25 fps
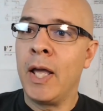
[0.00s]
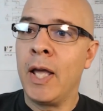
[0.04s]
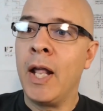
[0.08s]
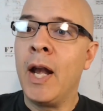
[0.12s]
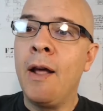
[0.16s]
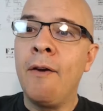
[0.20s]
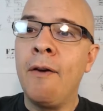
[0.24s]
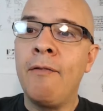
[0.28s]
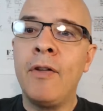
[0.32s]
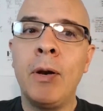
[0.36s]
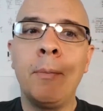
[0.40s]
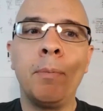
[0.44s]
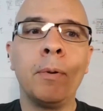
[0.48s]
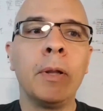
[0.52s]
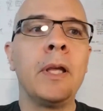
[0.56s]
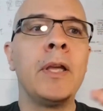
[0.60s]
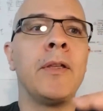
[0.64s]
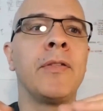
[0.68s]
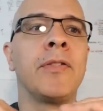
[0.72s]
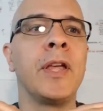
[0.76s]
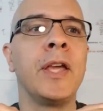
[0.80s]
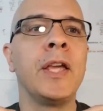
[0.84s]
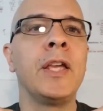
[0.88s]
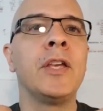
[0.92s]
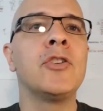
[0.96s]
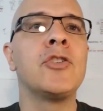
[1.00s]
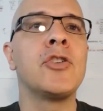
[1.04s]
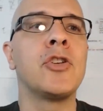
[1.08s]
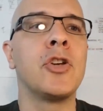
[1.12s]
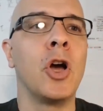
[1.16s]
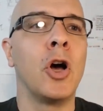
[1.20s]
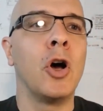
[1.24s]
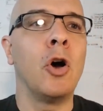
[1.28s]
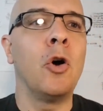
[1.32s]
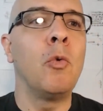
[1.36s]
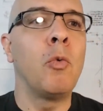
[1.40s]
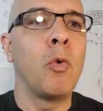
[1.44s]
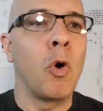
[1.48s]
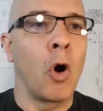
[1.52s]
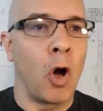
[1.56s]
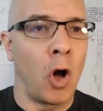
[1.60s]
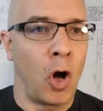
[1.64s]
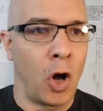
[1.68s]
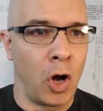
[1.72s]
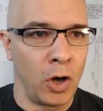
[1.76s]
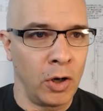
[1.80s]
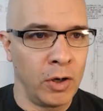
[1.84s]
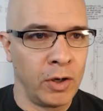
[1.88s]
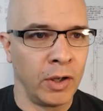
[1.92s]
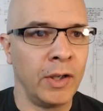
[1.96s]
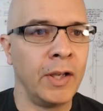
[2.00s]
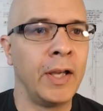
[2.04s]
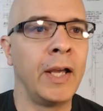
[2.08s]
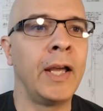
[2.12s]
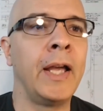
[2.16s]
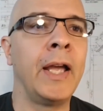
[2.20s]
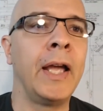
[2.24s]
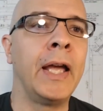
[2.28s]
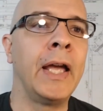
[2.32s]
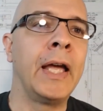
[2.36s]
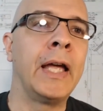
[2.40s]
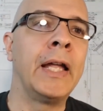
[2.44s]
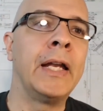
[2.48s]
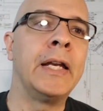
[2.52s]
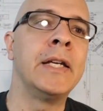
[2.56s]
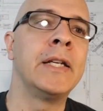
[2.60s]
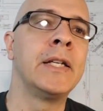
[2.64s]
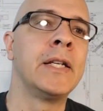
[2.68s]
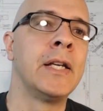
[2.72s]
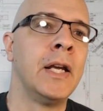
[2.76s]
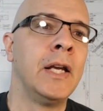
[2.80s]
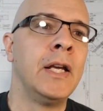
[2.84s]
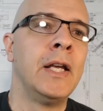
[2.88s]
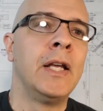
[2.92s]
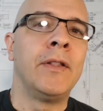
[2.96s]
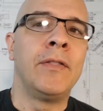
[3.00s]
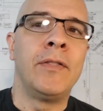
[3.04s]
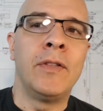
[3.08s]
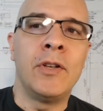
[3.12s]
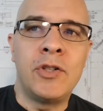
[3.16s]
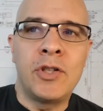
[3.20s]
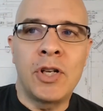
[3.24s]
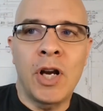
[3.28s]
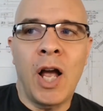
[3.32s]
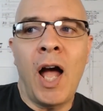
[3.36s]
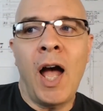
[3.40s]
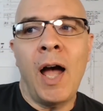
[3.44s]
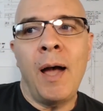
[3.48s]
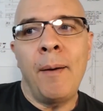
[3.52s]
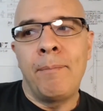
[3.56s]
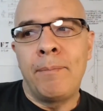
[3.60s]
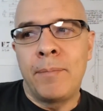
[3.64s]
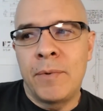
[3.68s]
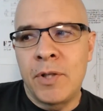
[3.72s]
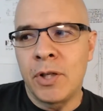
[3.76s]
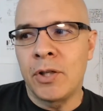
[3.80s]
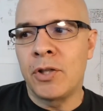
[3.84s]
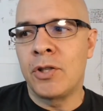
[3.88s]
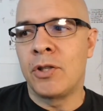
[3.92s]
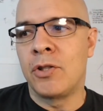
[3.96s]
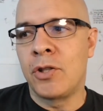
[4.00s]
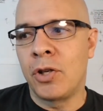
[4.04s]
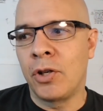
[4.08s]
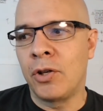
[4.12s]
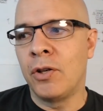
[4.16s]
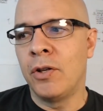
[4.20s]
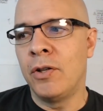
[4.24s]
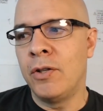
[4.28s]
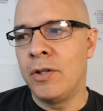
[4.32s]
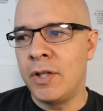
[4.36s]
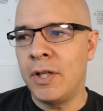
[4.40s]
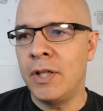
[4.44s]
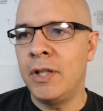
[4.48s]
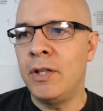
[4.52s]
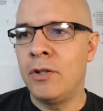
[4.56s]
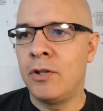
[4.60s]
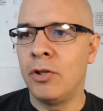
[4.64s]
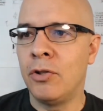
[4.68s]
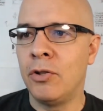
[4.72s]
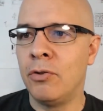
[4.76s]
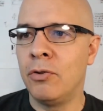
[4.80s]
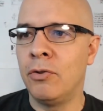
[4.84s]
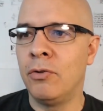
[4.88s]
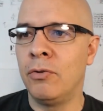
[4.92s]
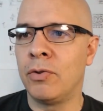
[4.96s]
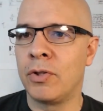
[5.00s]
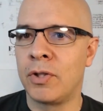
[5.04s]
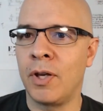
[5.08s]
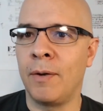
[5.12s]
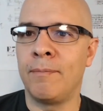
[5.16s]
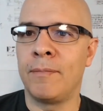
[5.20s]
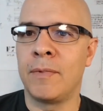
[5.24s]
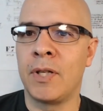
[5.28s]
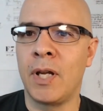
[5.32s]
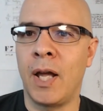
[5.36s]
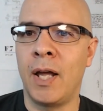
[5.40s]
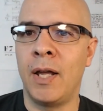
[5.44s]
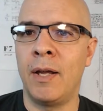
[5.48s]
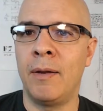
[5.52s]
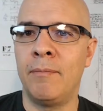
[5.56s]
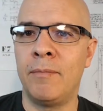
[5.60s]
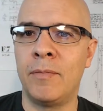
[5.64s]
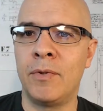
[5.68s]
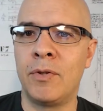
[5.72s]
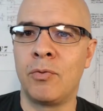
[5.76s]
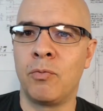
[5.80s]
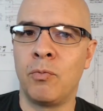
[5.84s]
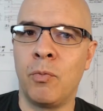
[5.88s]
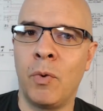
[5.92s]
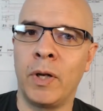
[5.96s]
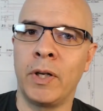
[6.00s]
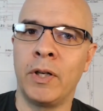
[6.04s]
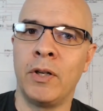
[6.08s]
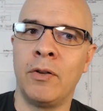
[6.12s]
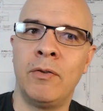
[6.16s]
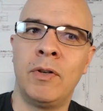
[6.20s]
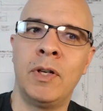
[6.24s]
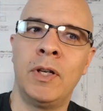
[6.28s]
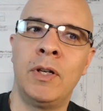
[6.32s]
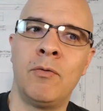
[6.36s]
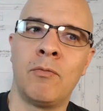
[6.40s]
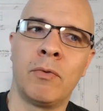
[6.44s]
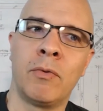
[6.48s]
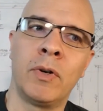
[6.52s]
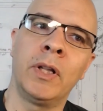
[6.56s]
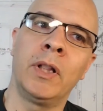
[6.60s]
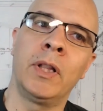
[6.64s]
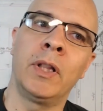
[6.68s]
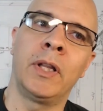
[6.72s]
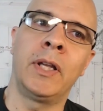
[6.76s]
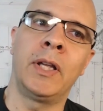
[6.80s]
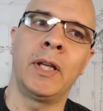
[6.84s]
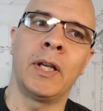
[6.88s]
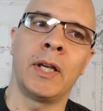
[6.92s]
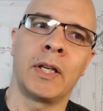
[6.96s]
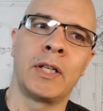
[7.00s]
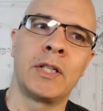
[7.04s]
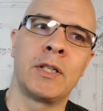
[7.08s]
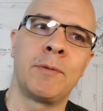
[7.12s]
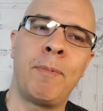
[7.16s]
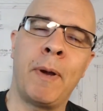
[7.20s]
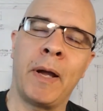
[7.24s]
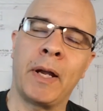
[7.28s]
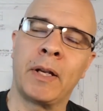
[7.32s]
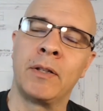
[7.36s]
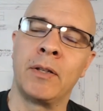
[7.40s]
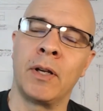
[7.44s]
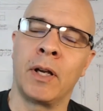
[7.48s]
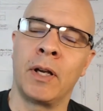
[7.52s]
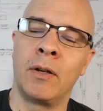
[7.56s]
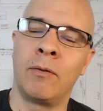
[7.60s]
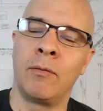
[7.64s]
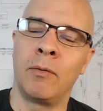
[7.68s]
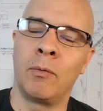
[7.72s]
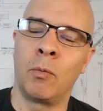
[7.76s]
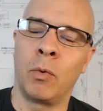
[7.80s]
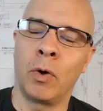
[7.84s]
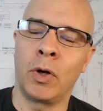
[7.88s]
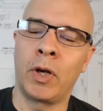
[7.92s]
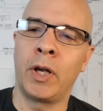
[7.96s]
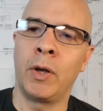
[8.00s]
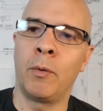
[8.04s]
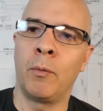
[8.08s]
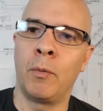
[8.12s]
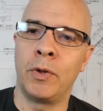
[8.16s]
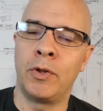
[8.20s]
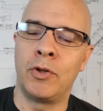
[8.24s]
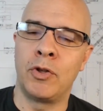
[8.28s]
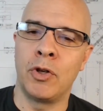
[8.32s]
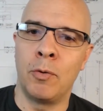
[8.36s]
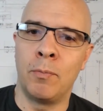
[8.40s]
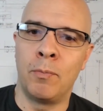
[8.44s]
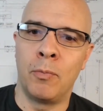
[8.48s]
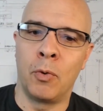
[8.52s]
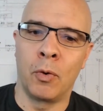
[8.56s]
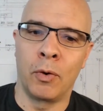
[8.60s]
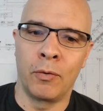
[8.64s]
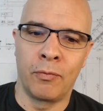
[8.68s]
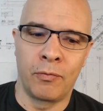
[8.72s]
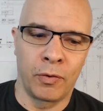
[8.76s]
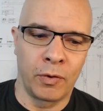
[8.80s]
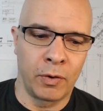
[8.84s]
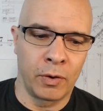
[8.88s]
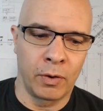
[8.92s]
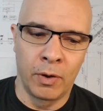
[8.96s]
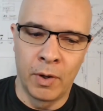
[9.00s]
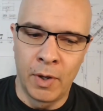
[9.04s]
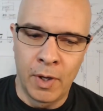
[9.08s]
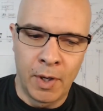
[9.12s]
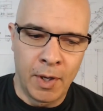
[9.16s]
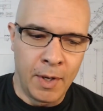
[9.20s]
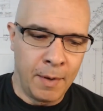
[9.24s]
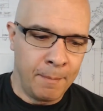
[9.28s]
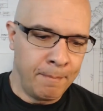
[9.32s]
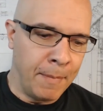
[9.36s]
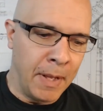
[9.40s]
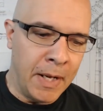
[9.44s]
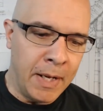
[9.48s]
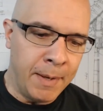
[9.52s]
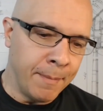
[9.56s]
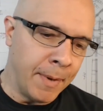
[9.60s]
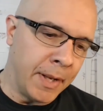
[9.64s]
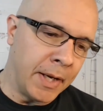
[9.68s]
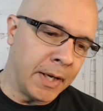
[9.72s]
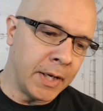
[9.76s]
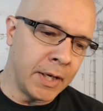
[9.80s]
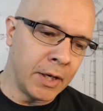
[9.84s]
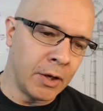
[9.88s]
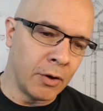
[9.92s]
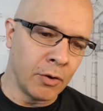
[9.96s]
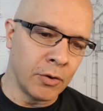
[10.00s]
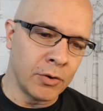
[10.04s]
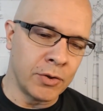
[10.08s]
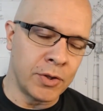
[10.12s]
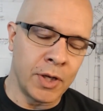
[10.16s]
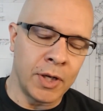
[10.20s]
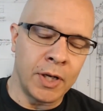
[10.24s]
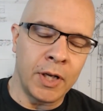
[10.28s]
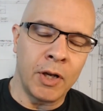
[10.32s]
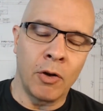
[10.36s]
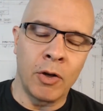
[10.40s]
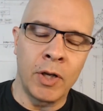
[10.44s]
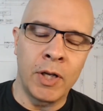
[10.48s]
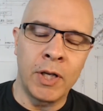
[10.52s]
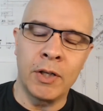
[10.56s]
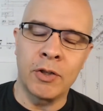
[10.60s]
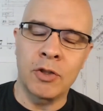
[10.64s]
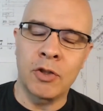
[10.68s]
inevitably things go wrong, and the job just turns into sometimes what you didn't really expect. Working with Joe Moore for many, many years, and he